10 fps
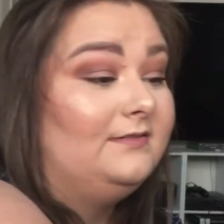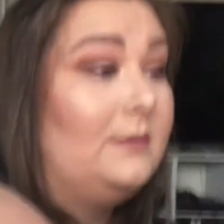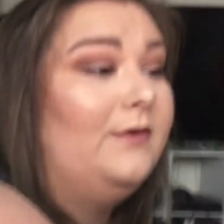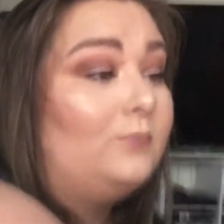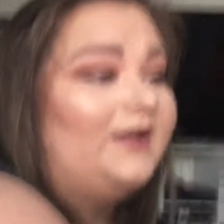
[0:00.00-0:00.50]

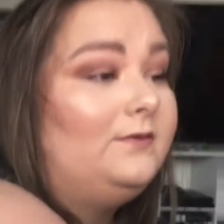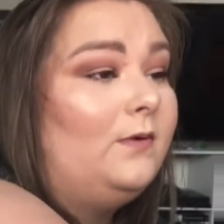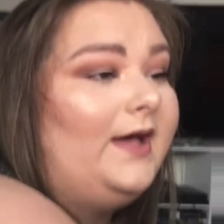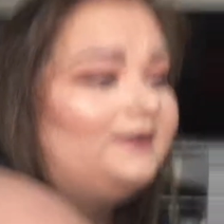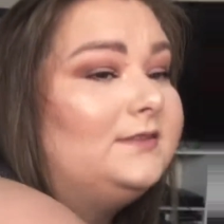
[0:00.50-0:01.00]
Some are Wet n
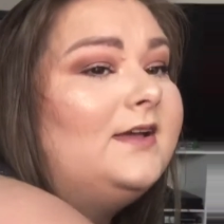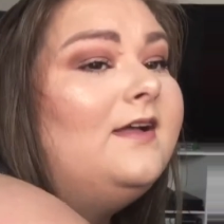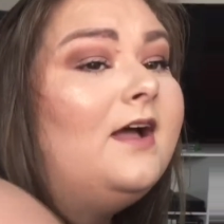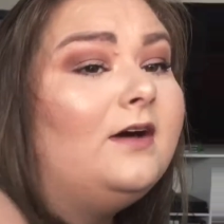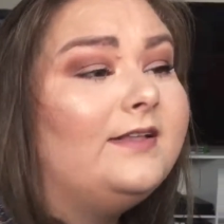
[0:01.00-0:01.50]
Wild.
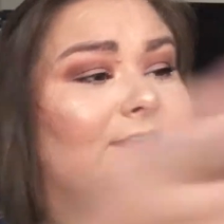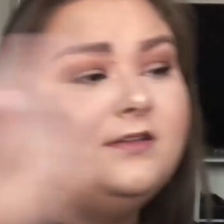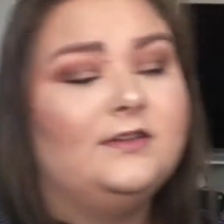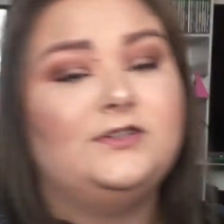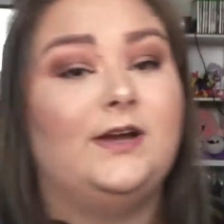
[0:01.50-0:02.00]
Oh, that's
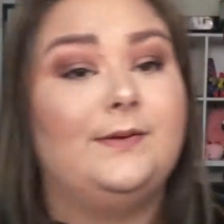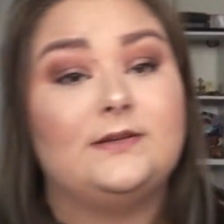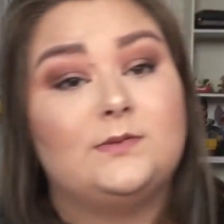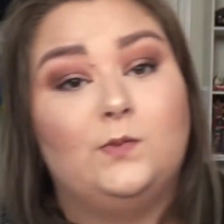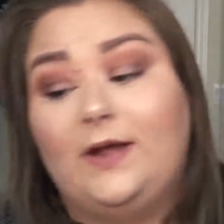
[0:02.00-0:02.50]
another thing too. I picked
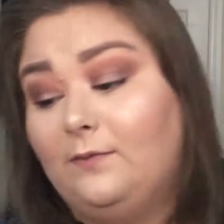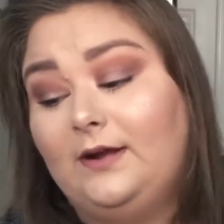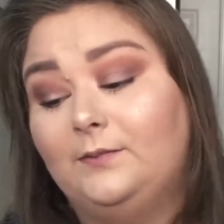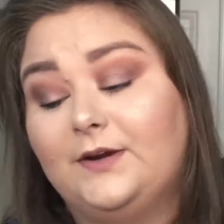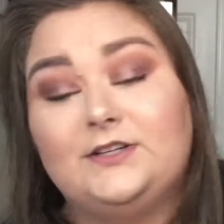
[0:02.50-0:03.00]
up some Wet n
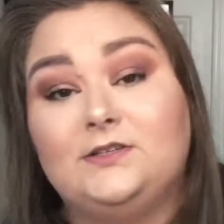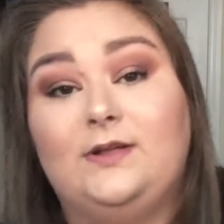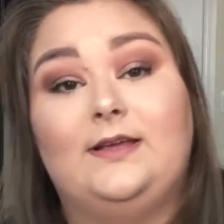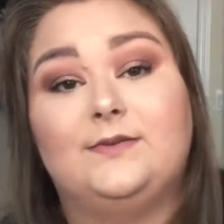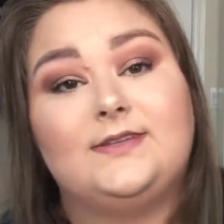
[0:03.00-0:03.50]
Wild brushes
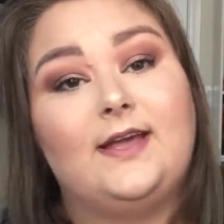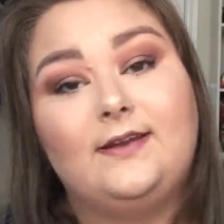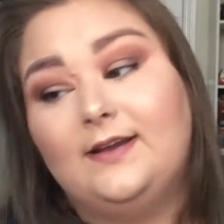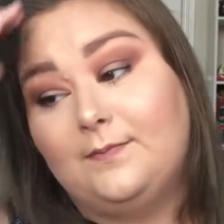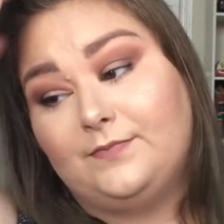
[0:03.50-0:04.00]
while I was
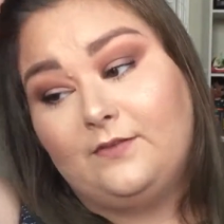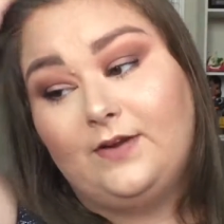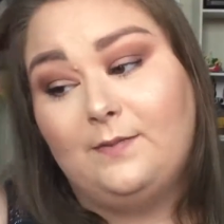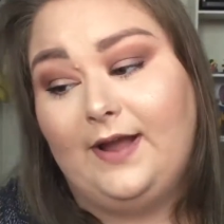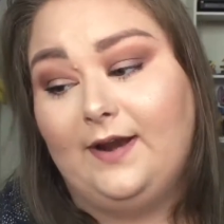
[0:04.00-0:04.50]
at
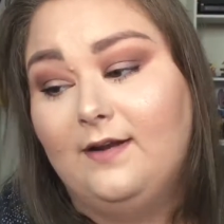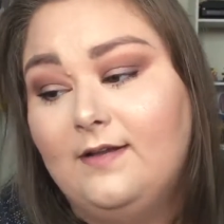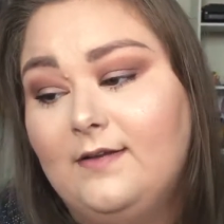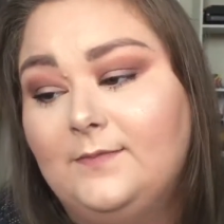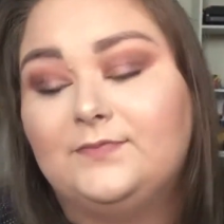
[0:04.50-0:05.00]
Fred Meyer.
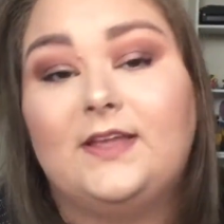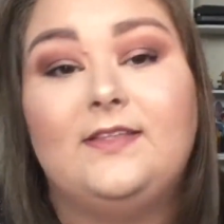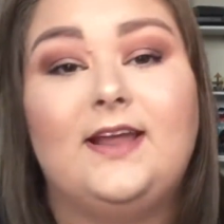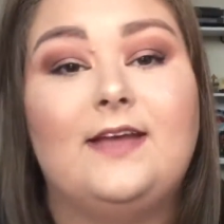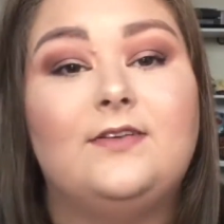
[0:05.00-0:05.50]
And
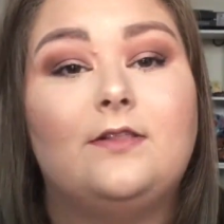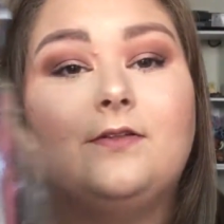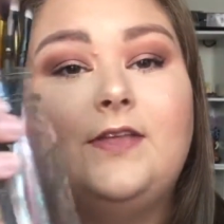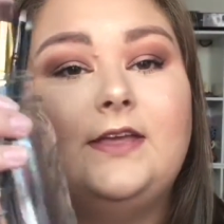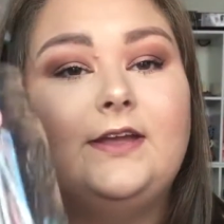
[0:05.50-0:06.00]
then I have another
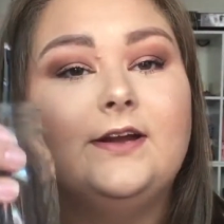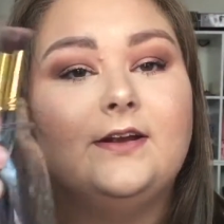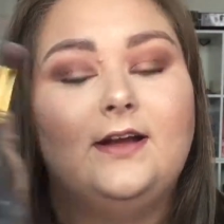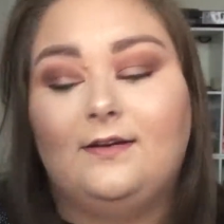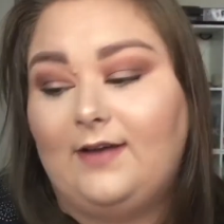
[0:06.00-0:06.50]
thing here
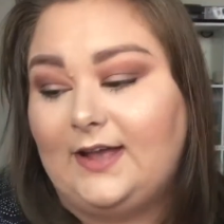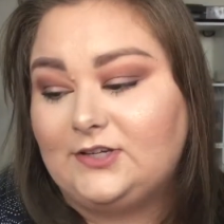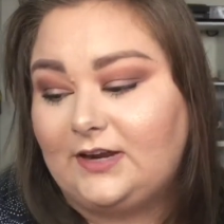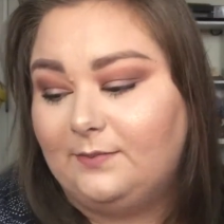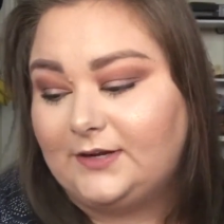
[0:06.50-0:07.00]
of
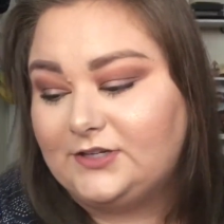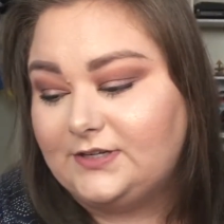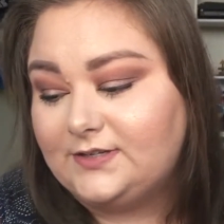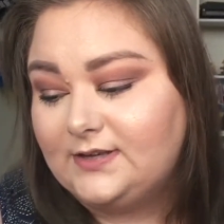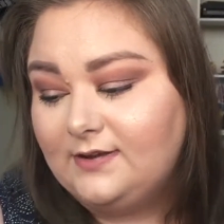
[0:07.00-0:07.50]
eyeshadow
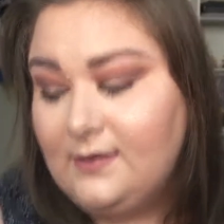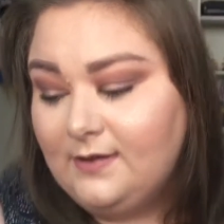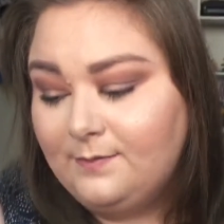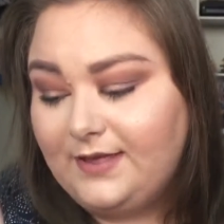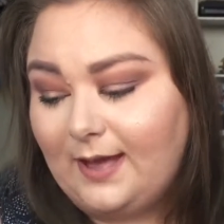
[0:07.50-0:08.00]
brushes.
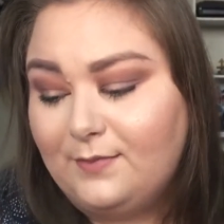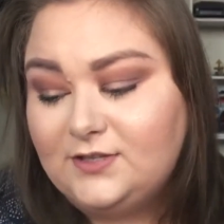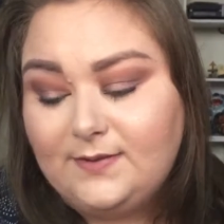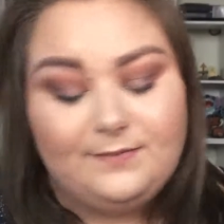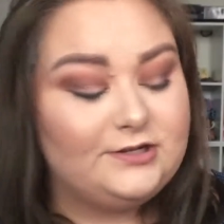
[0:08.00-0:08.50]
But yeah, most
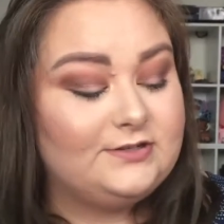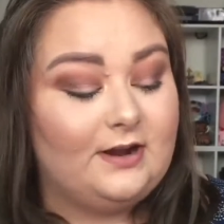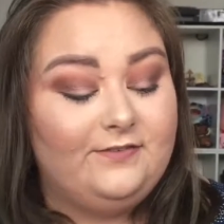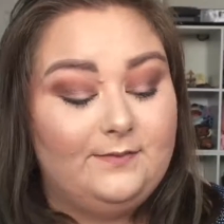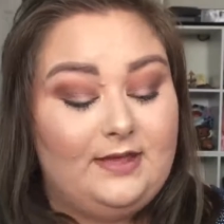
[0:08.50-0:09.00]
of my brushes
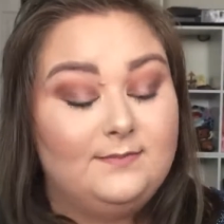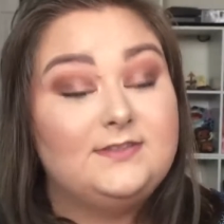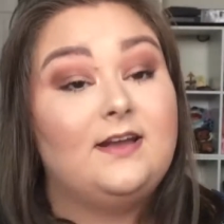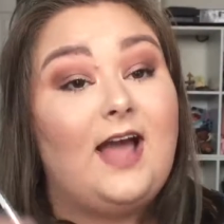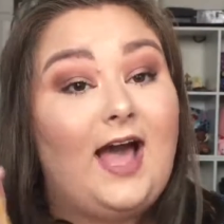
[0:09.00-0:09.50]
are from
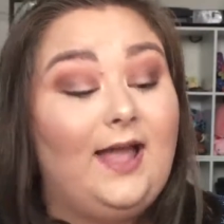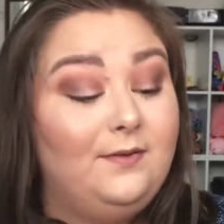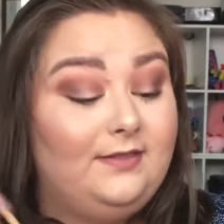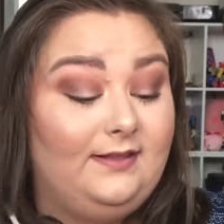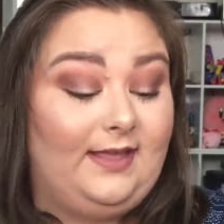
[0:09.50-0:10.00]
Amazon. I
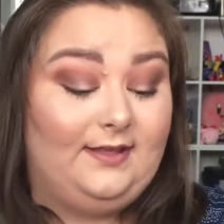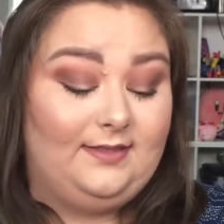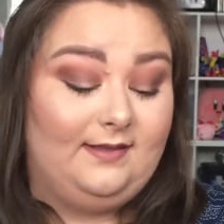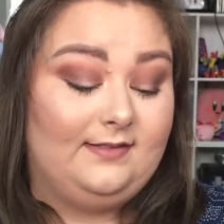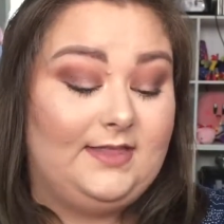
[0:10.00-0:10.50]
really like
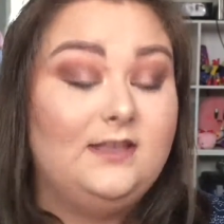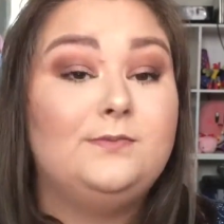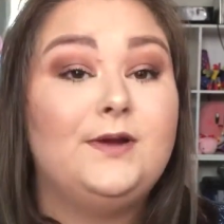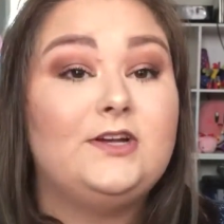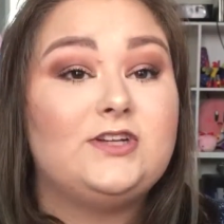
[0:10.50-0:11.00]
these. This
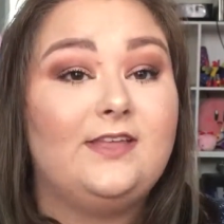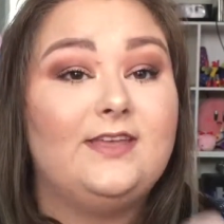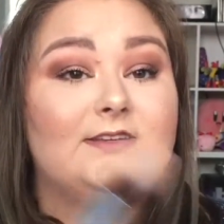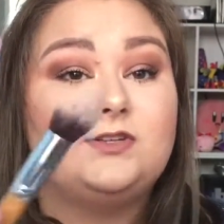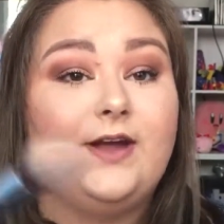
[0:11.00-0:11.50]
brush I
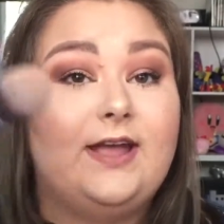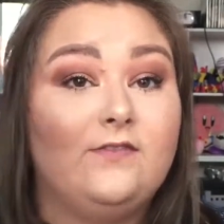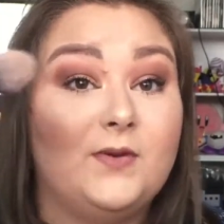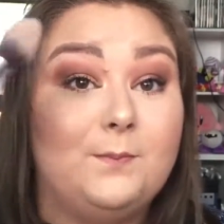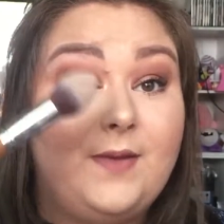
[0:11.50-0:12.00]
think is great
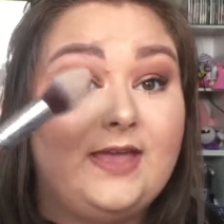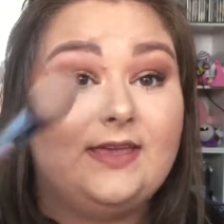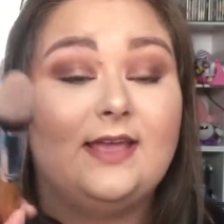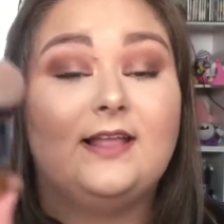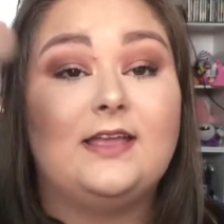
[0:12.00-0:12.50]
for
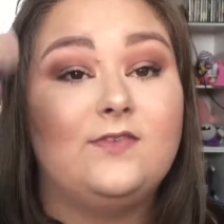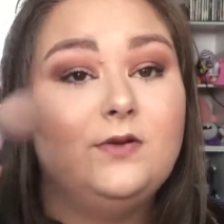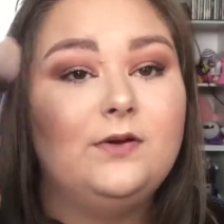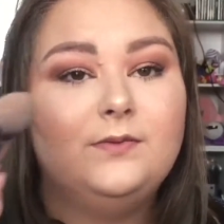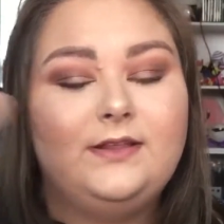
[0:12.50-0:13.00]
baking. Like if you
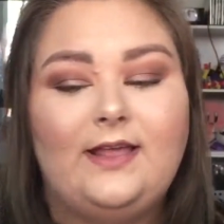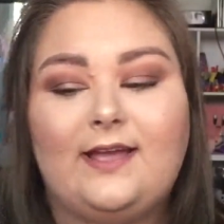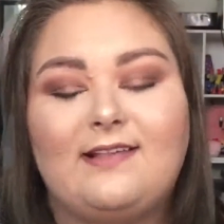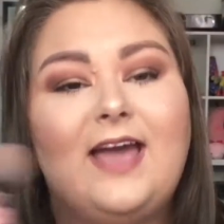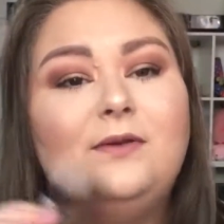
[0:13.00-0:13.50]
don't really like,
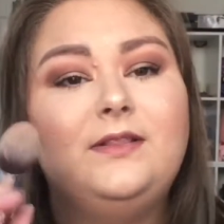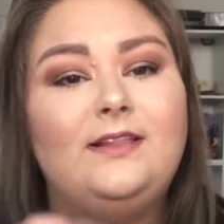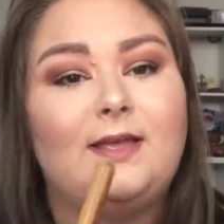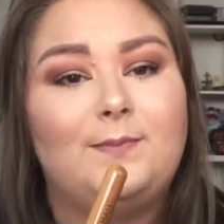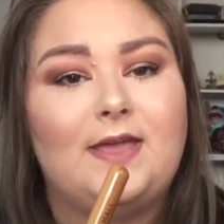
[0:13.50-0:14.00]
because I don't really
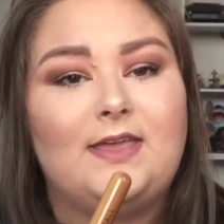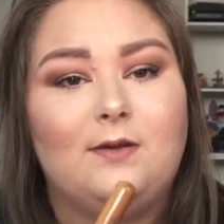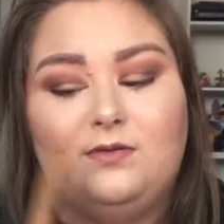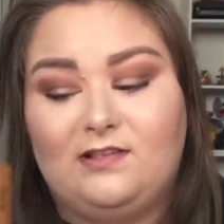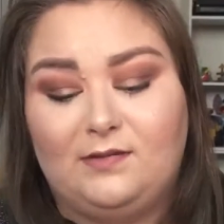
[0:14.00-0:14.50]
like baking
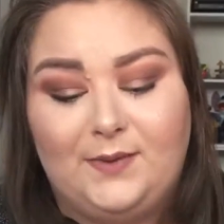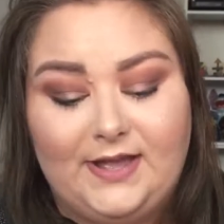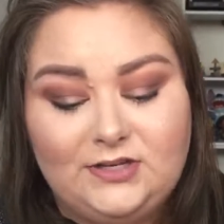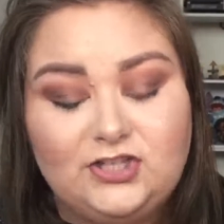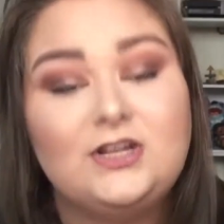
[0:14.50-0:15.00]
with a
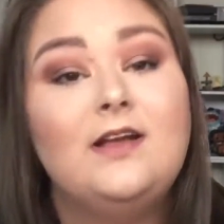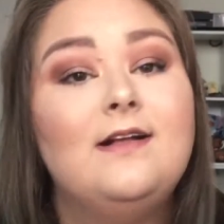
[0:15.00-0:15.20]
sponge.